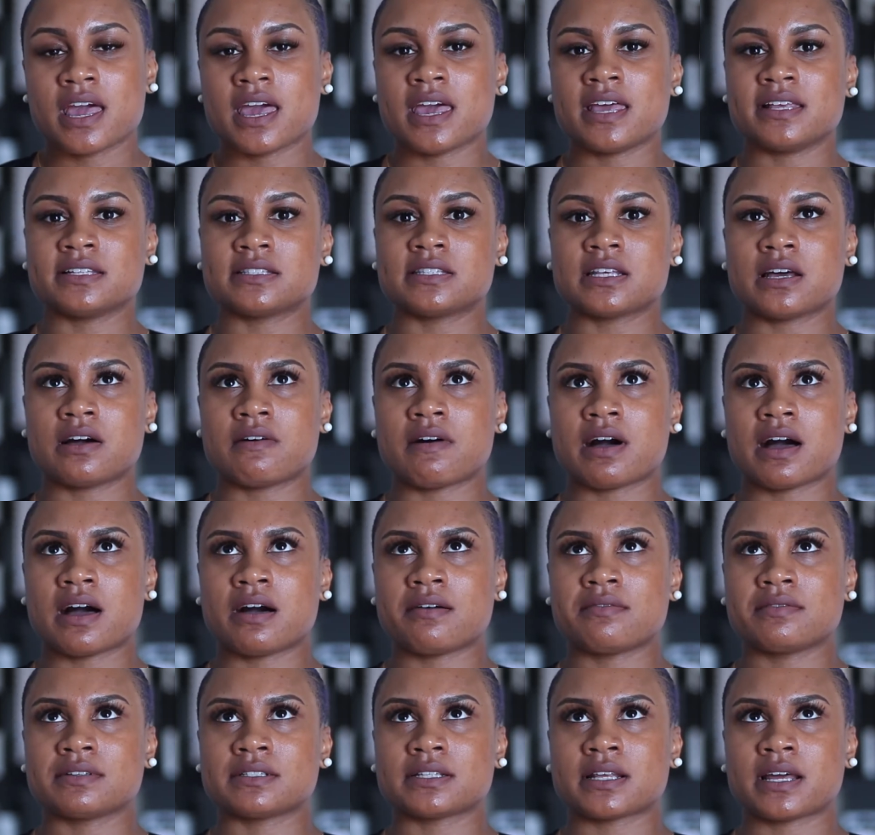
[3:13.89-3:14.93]
And so
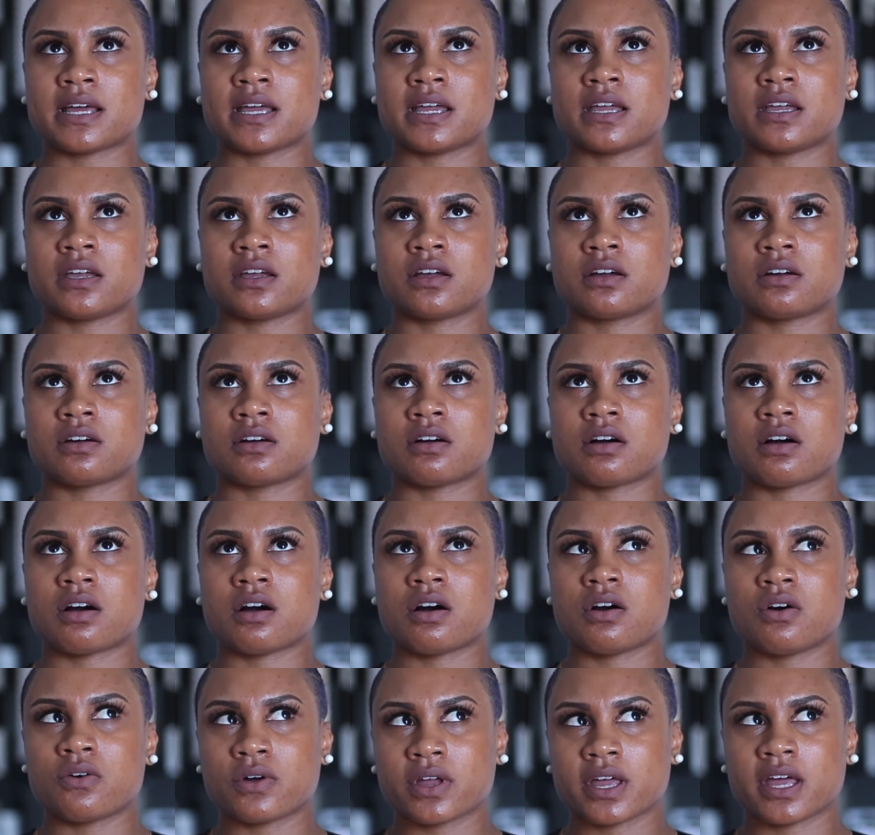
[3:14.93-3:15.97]
I was like,
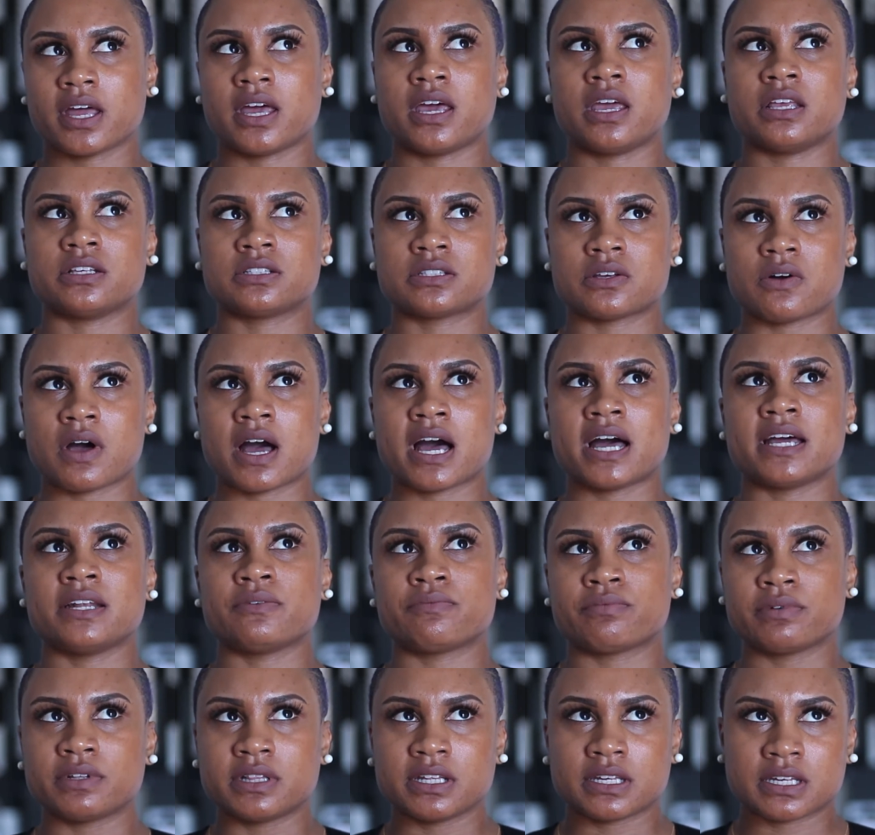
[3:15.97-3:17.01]
okay, so I
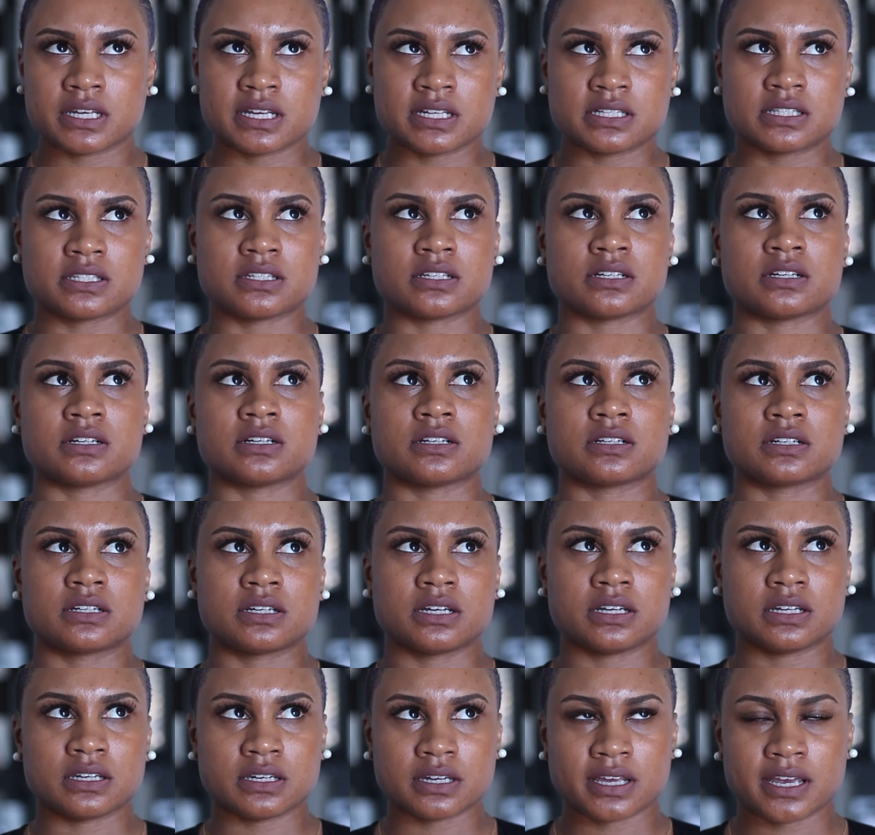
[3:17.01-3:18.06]
really need to
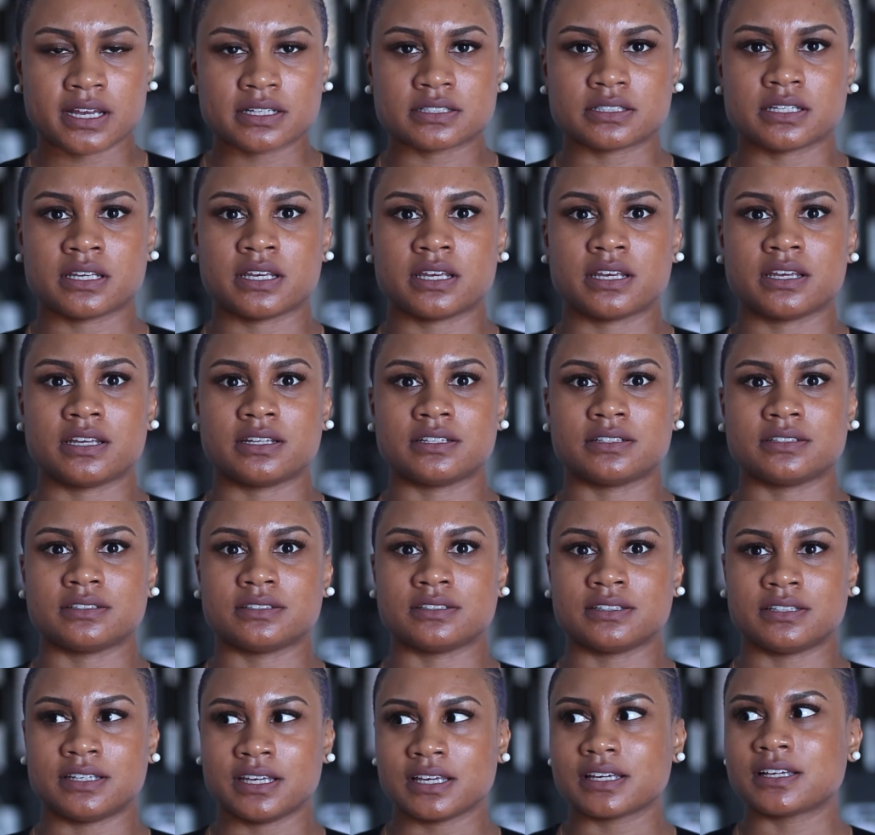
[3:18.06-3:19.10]
connect and
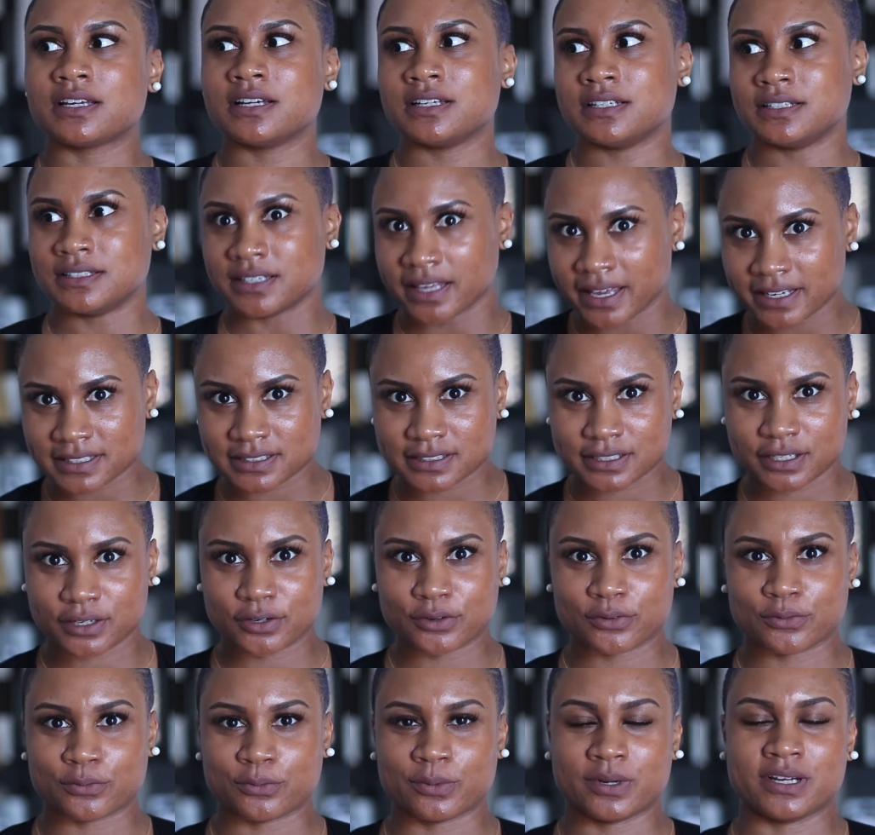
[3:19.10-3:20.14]
get
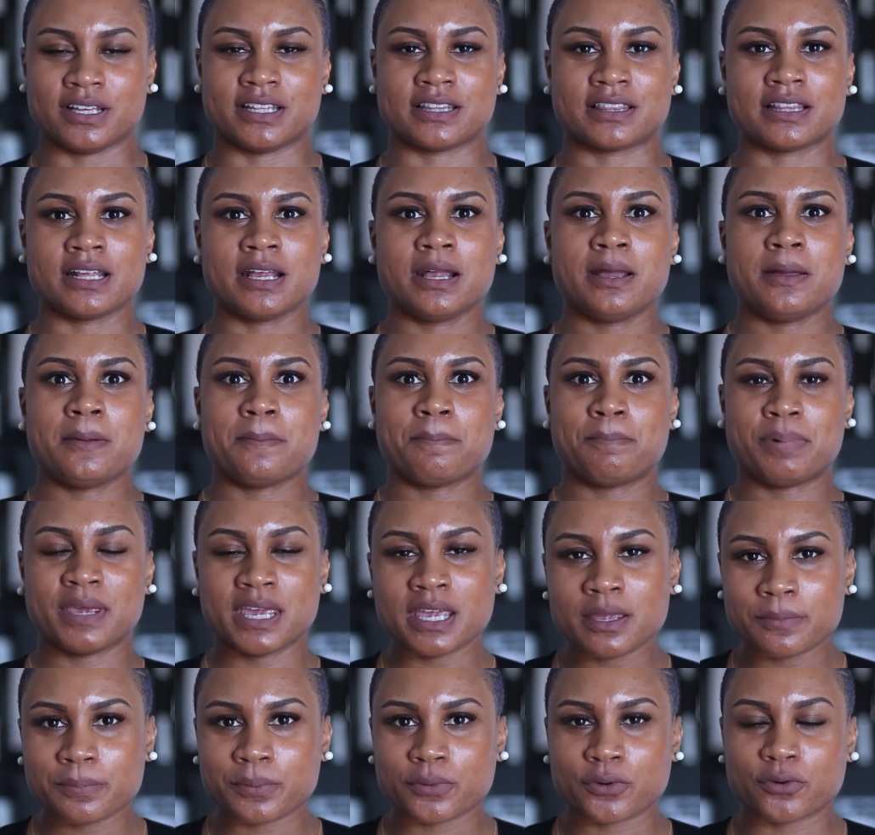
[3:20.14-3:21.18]
connected with
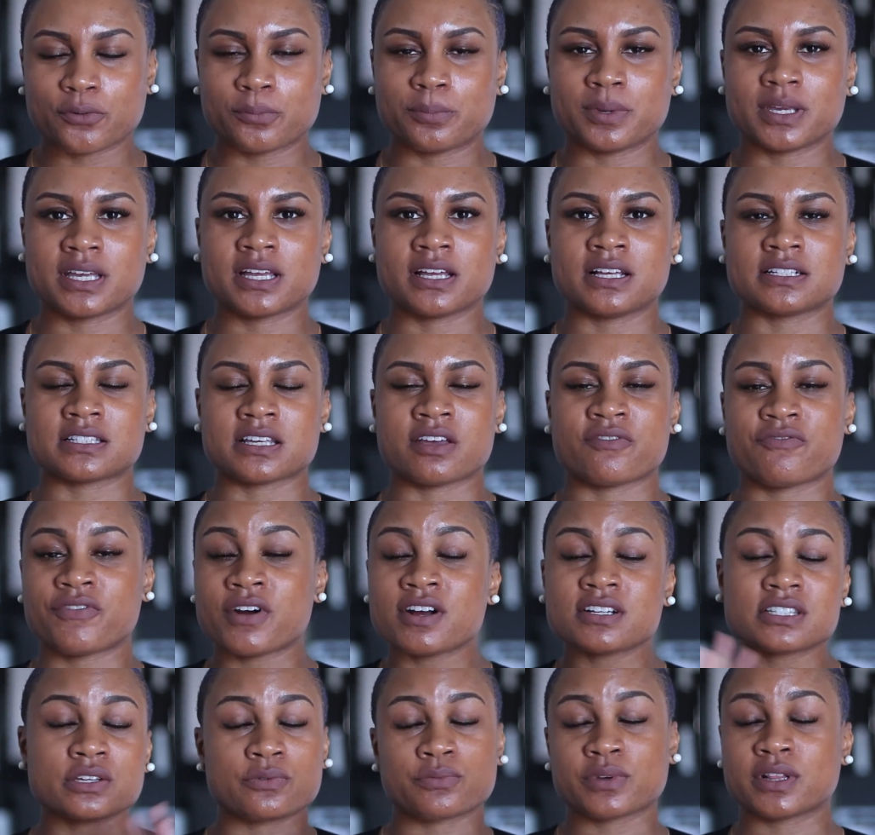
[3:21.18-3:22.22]
people, because at
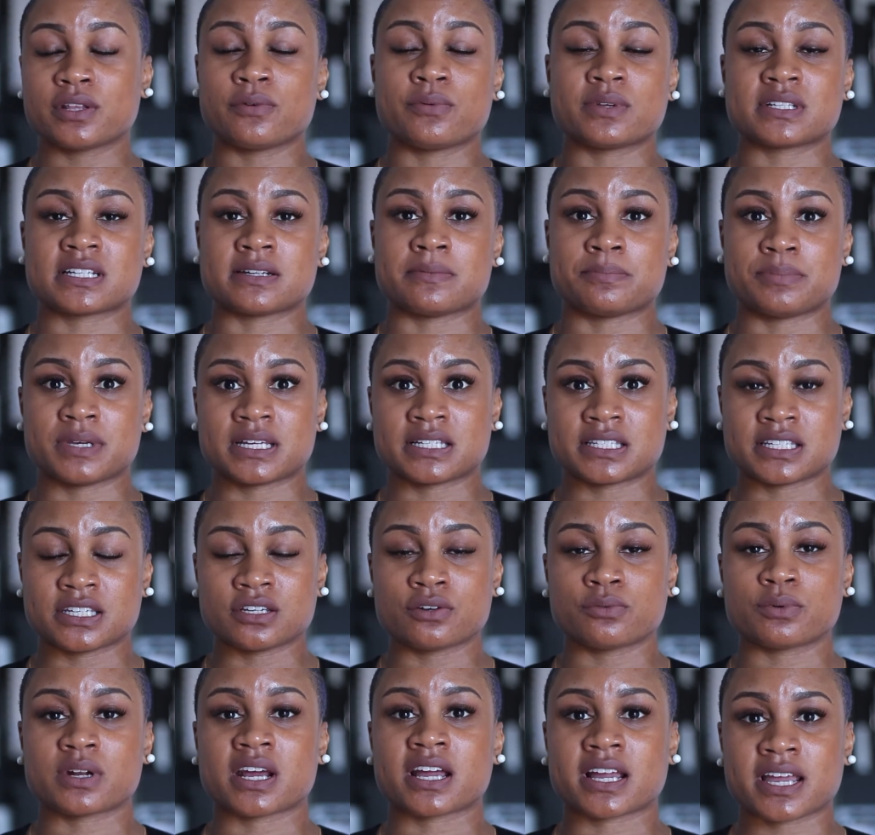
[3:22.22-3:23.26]
first it really wasn't a big
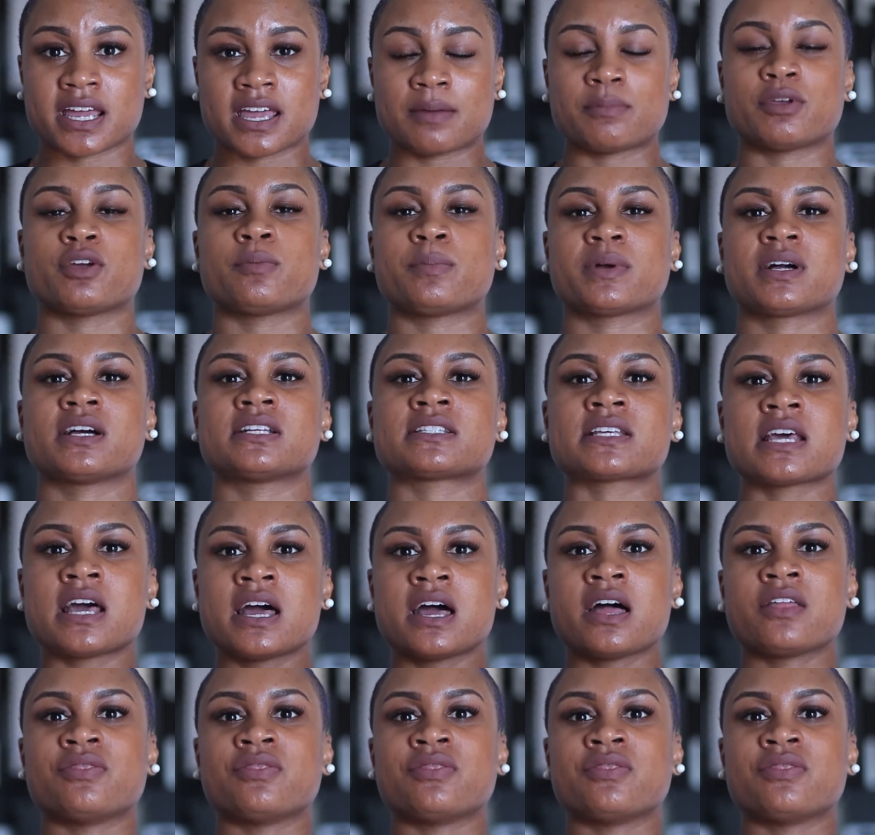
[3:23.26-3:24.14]
deal when I came here, because